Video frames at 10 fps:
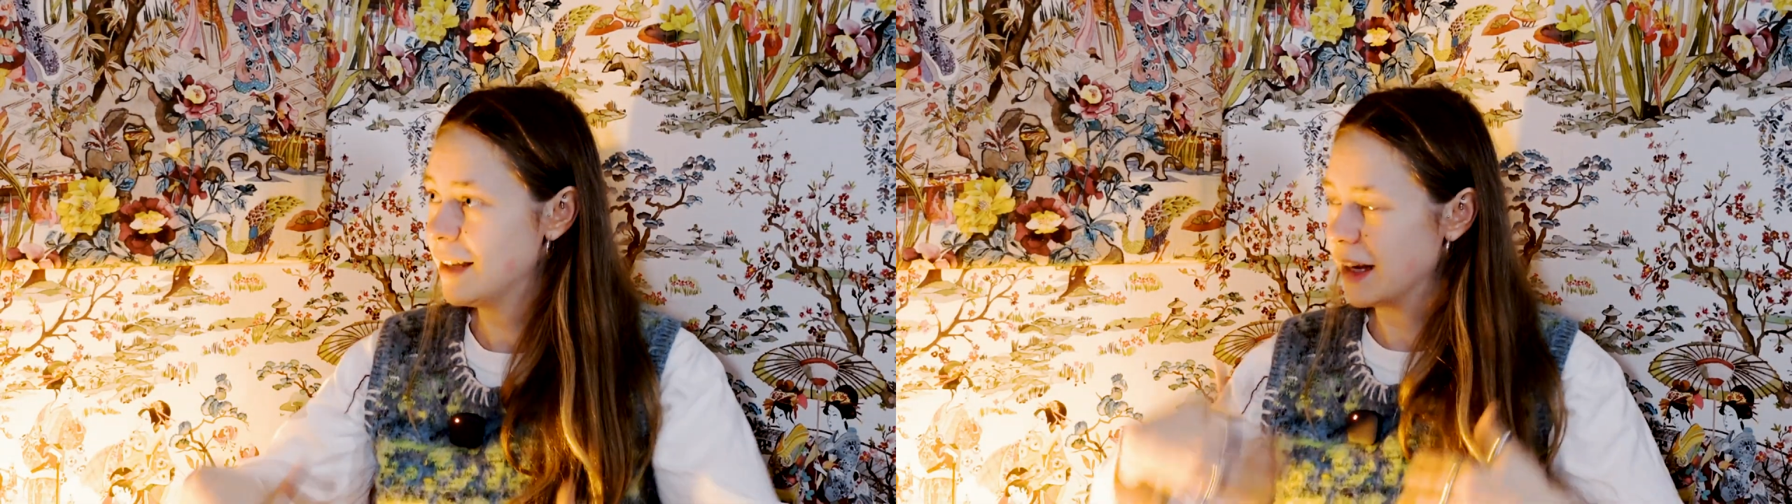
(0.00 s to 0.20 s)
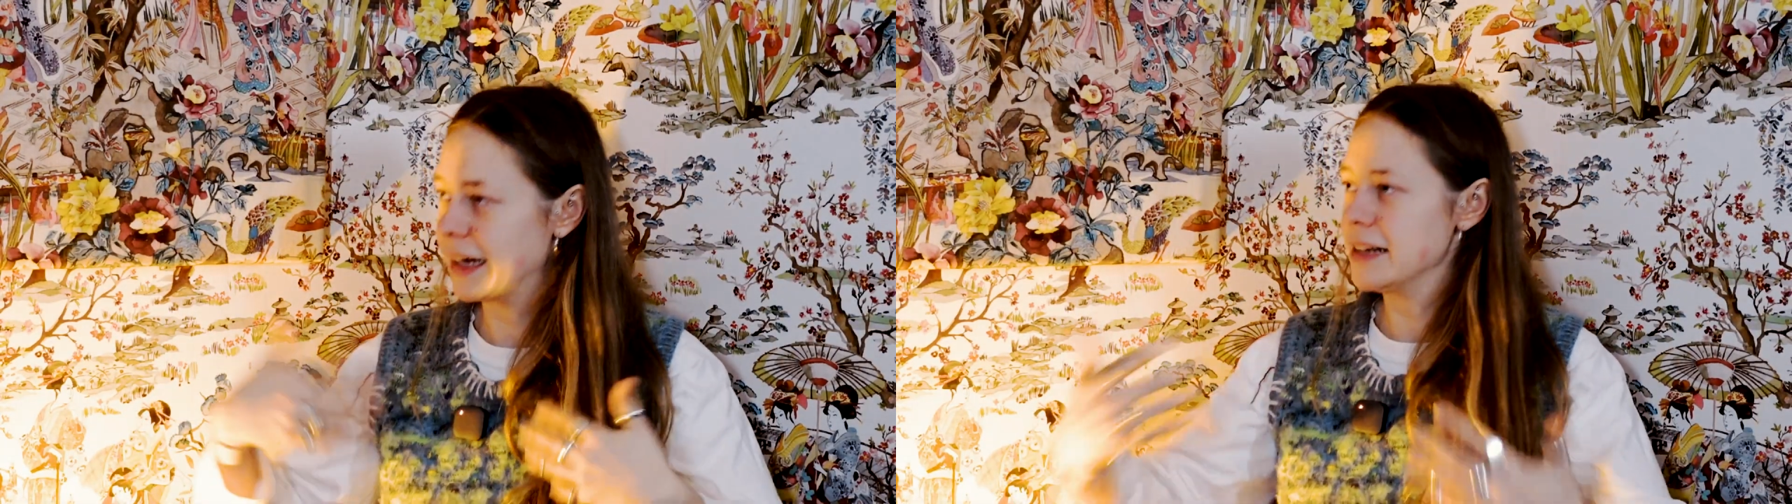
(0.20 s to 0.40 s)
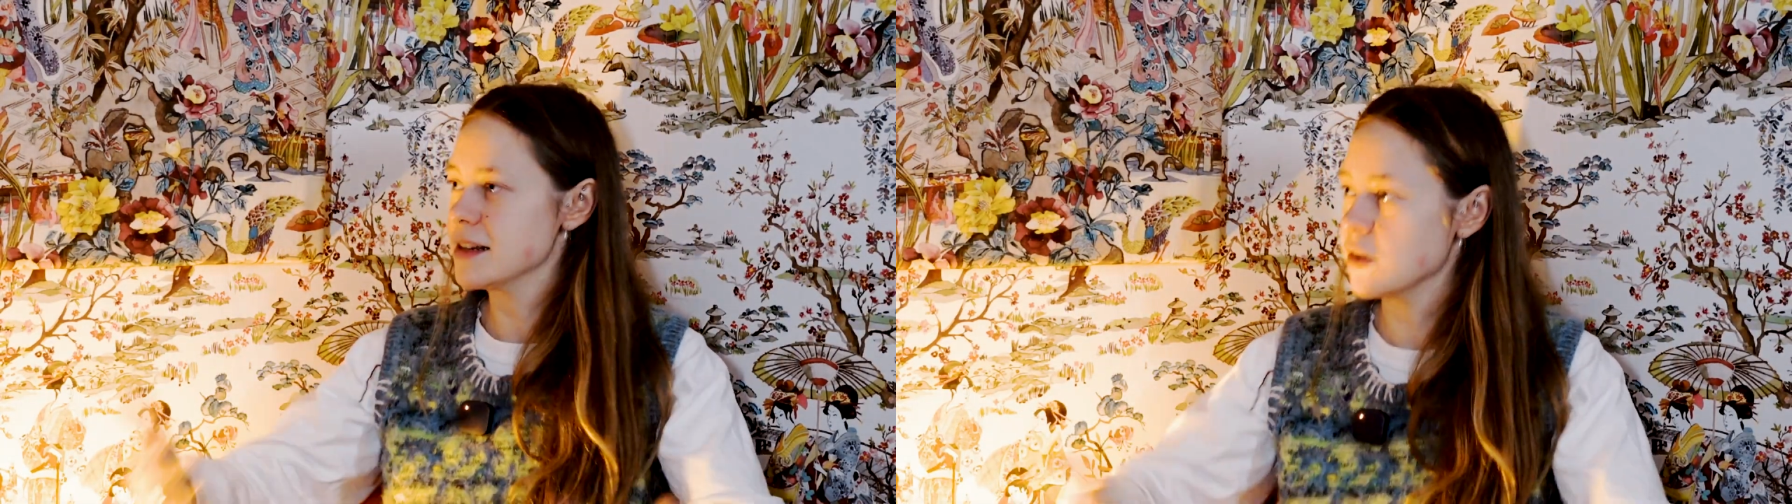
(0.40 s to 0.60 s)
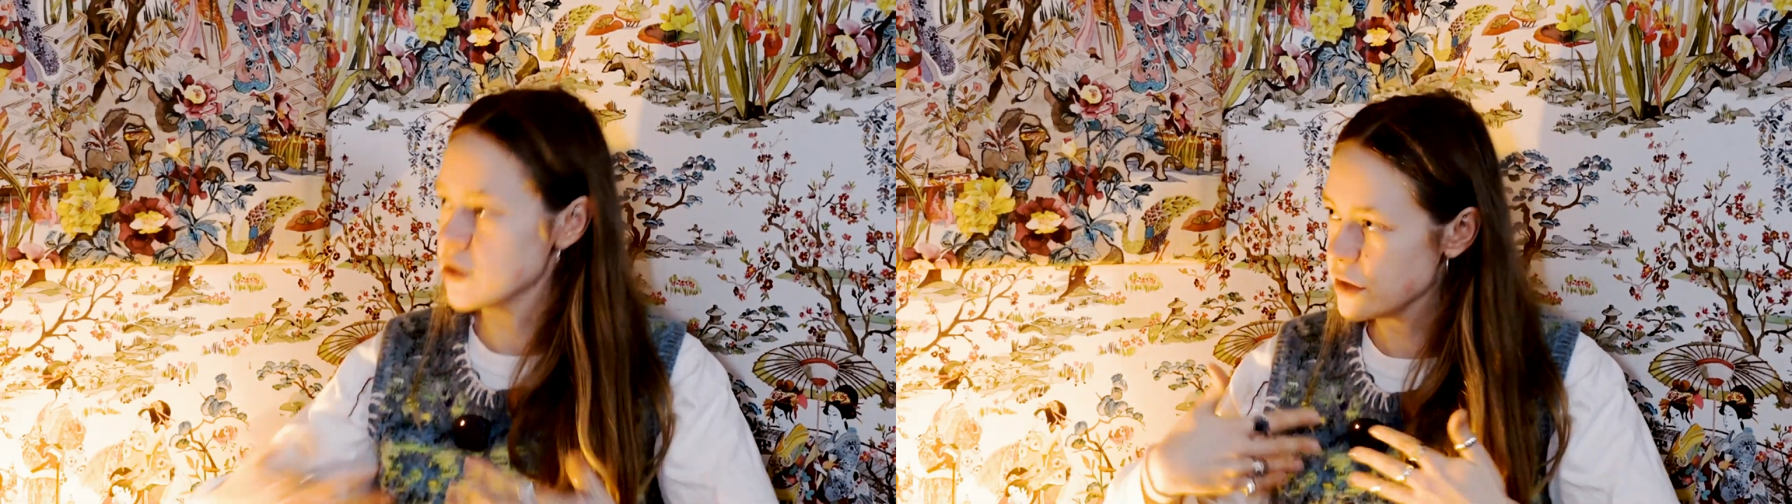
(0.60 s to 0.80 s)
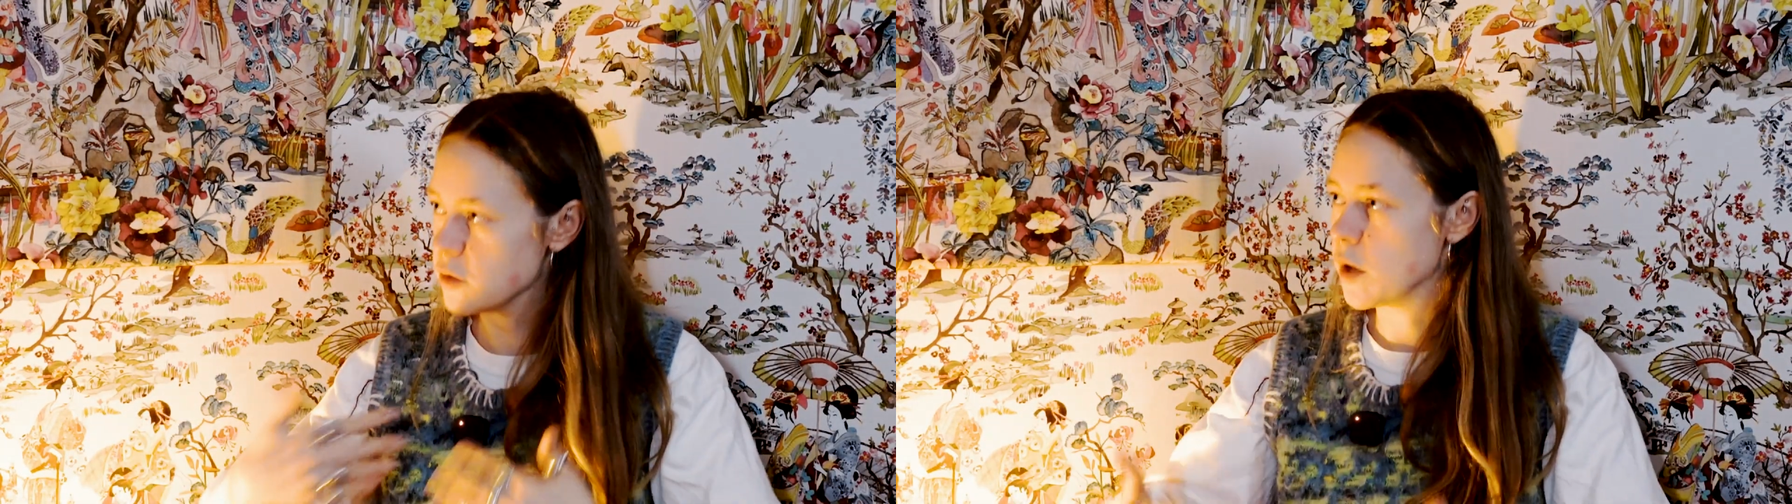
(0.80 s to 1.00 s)
like it's not
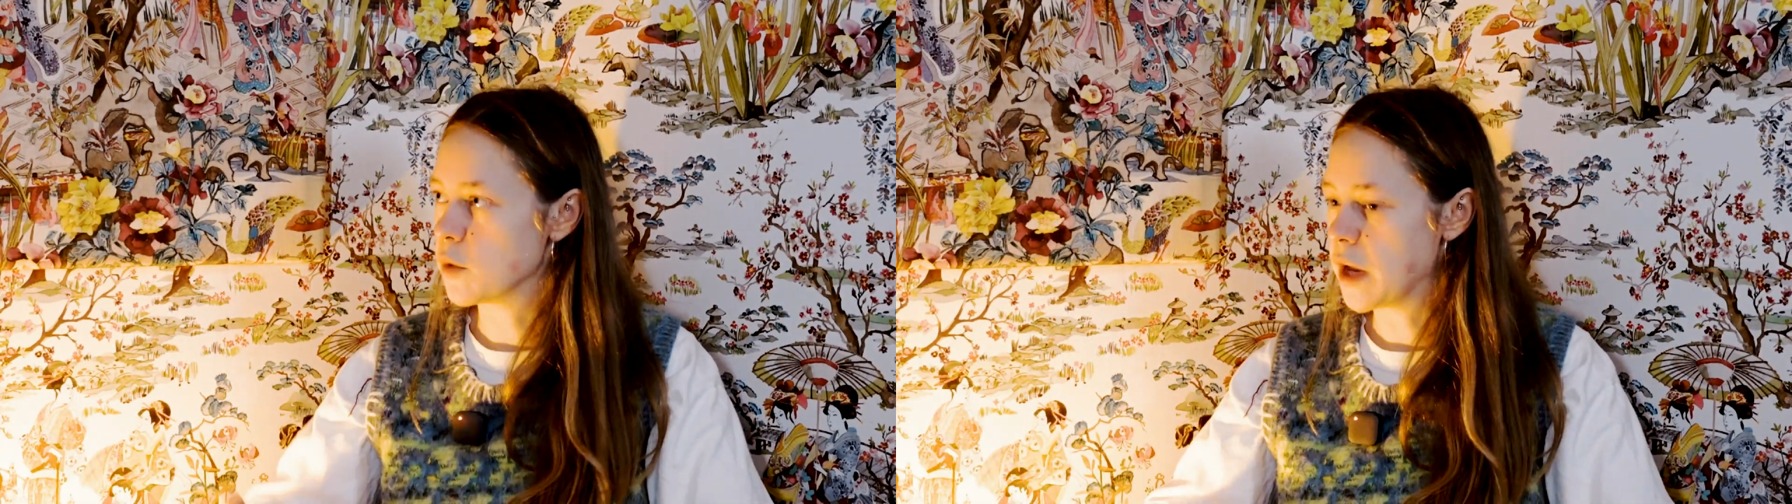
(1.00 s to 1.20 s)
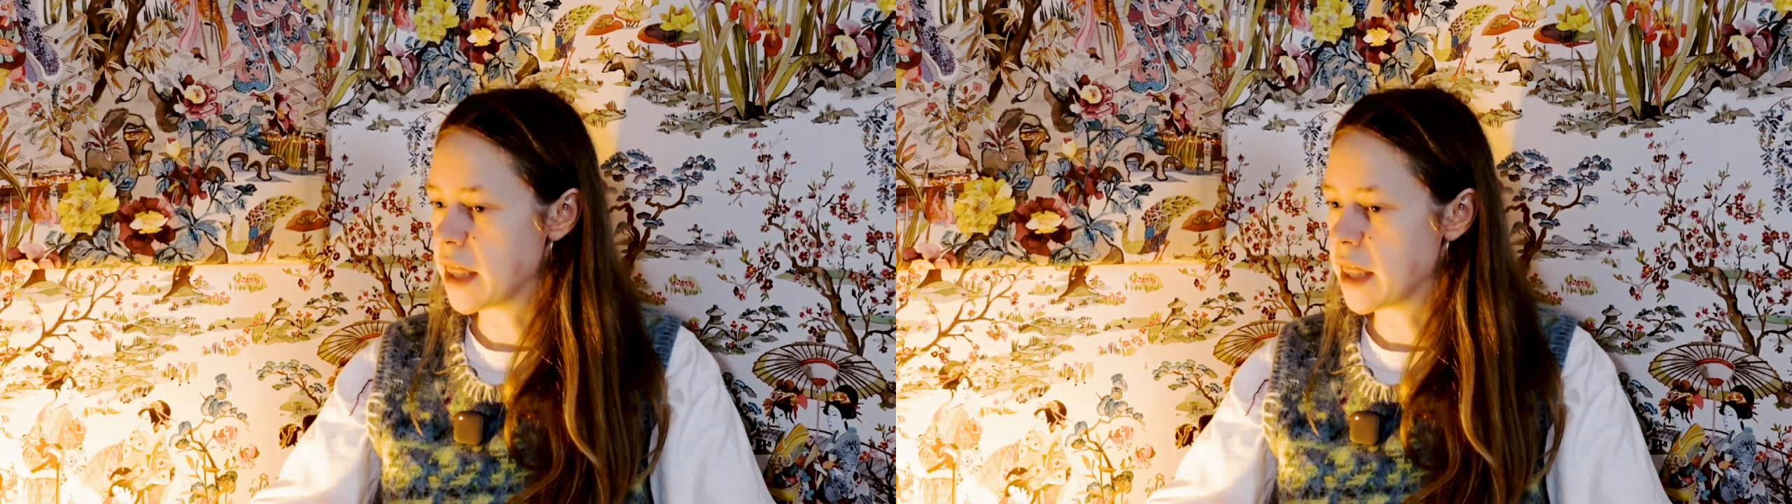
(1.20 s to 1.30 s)
just a one-way